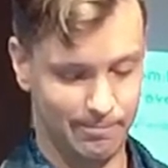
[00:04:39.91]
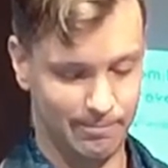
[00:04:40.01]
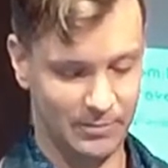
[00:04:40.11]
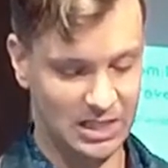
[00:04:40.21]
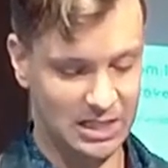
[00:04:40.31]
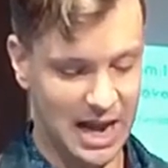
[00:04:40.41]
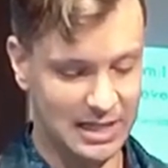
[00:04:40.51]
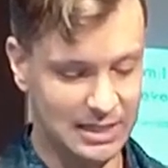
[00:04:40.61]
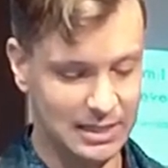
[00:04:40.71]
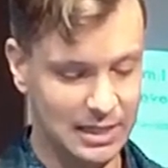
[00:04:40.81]
This
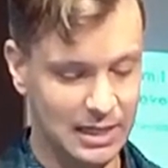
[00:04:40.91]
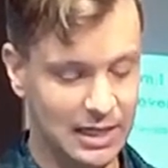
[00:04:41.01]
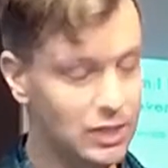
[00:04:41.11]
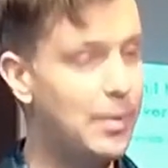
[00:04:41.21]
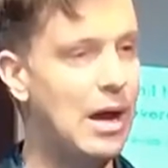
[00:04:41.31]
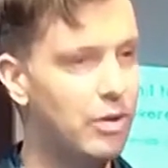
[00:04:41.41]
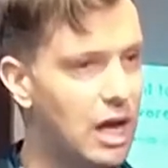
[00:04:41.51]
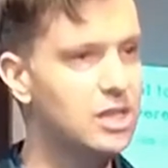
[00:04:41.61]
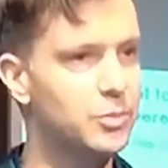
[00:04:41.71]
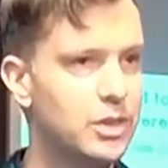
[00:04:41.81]
text is about
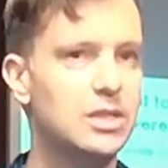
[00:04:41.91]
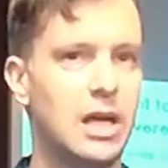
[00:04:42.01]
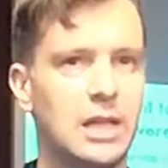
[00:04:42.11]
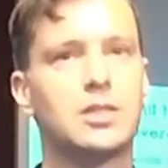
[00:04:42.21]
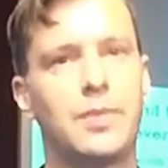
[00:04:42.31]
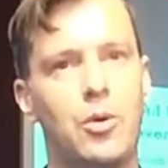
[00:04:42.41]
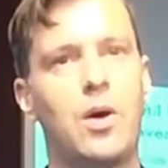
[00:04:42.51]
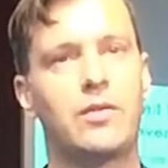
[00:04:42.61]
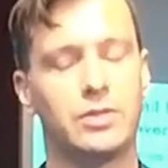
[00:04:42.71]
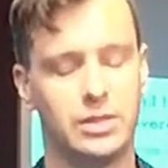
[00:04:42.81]
husbands and it's about
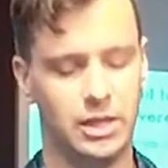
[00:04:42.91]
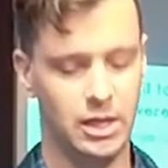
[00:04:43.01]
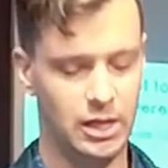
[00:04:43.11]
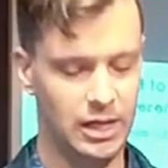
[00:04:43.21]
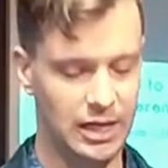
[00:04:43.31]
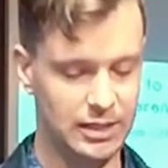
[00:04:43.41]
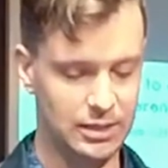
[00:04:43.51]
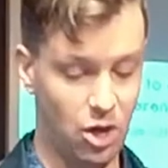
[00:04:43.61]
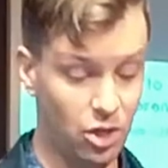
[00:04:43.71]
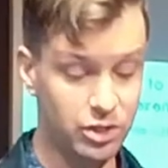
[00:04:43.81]
wives. It's
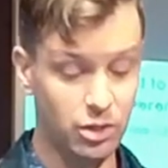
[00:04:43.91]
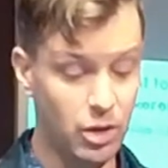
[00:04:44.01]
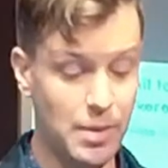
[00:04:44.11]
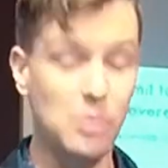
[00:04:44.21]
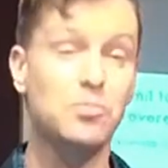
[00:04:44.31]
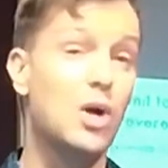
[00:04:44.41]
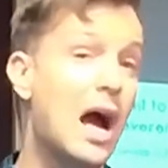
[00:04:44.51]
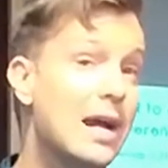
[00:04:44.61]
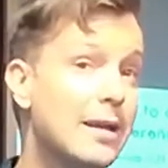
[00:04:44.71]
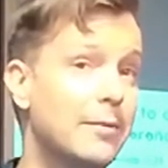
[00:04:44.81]
also about
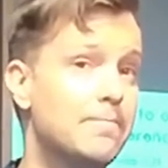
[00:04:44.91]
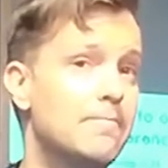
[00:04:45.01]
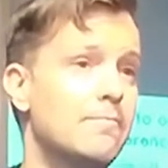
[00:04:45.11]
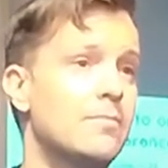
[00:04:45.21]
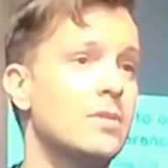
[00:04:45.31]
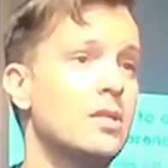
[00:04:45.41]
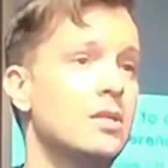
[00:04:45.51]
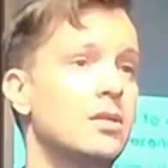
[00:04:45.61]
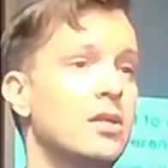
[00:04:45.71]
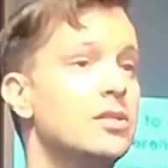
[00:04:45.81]
pride
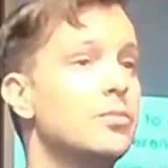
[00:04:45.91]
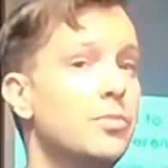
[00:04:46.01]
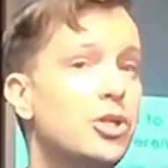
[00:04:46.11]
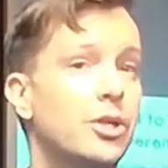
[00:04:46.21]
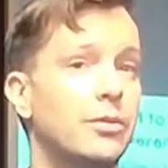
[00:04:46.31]
and submission